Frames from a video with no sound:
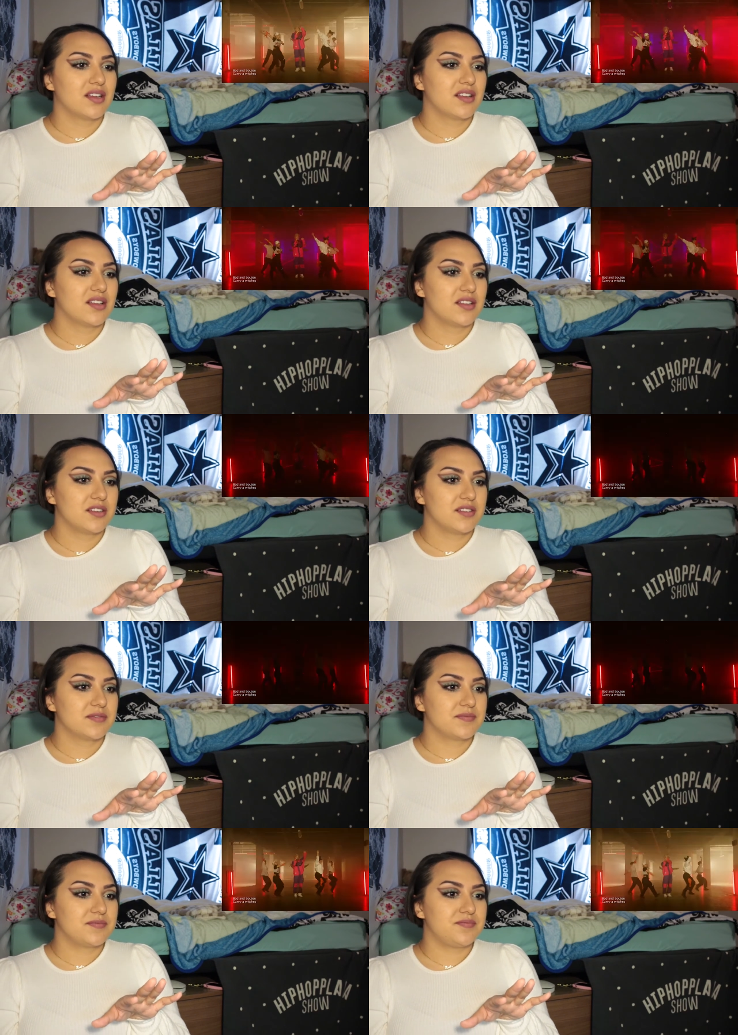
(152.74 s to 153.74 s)

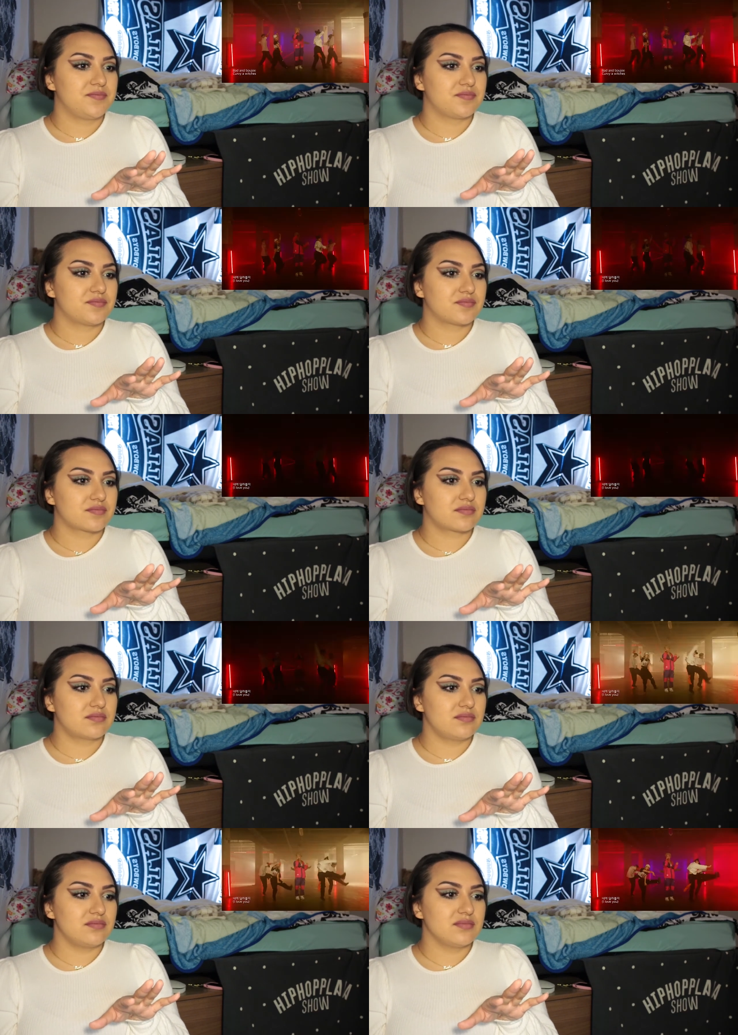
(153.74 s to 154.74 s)

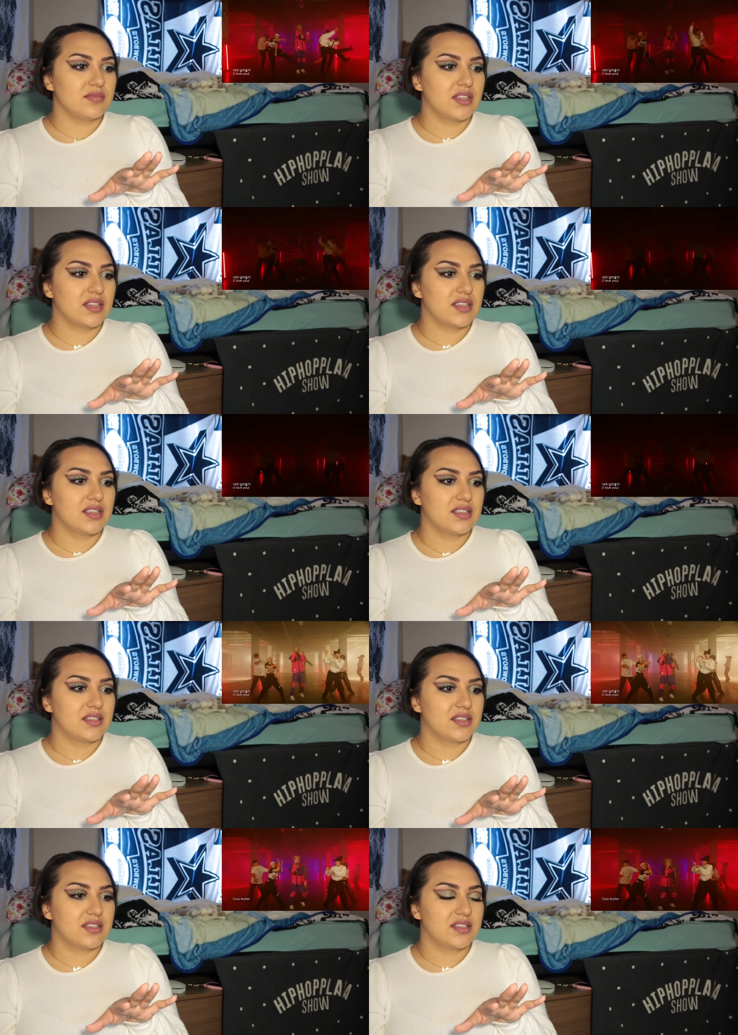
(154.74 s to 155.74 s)

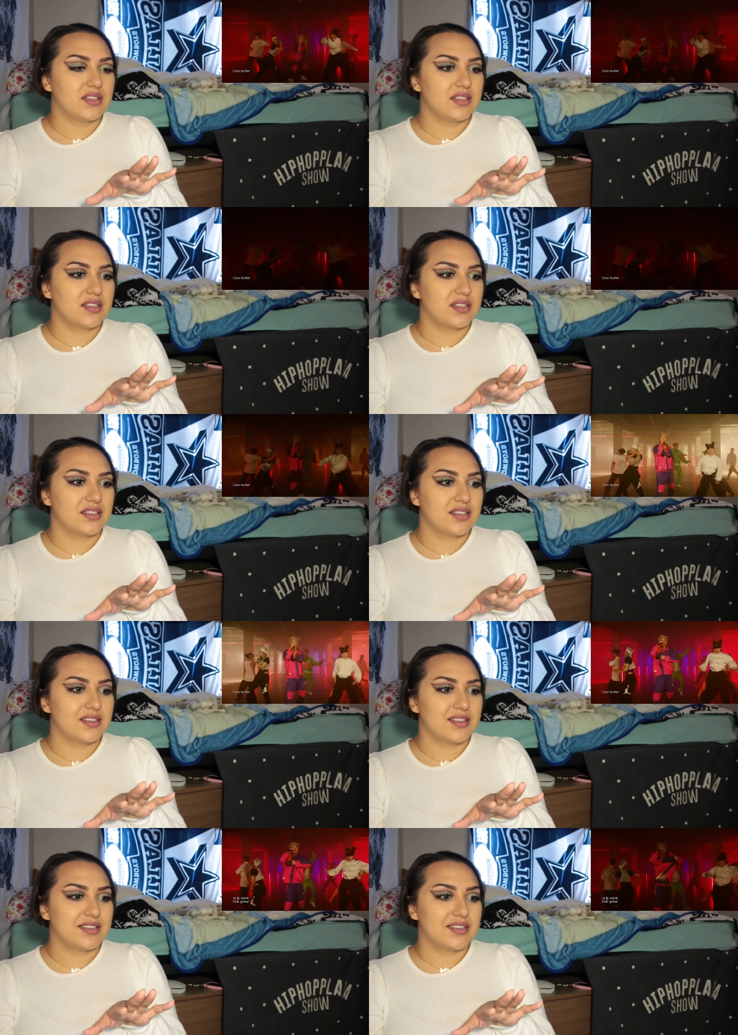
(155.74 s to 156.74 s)

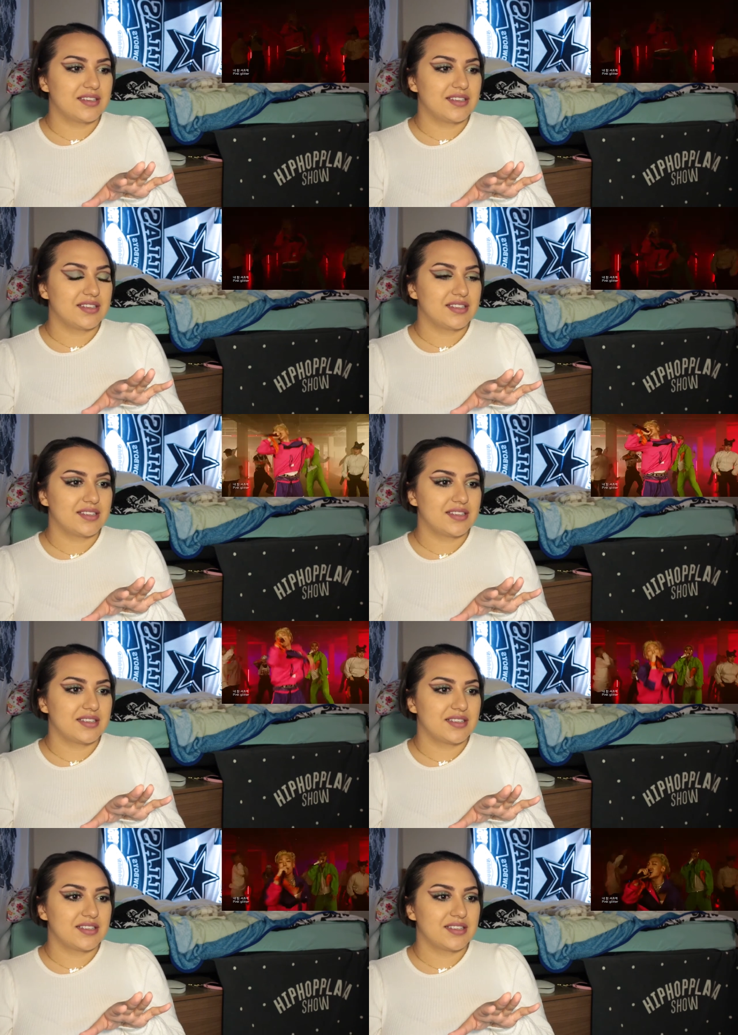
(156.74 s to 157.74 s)

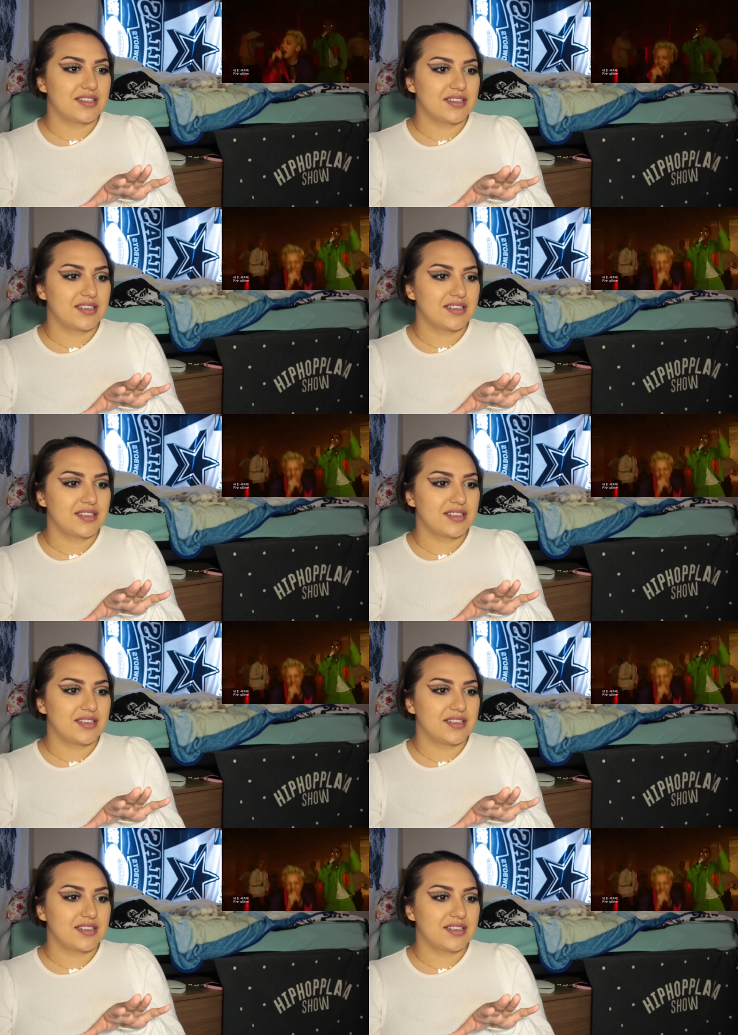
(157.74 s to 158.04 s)
[no speech]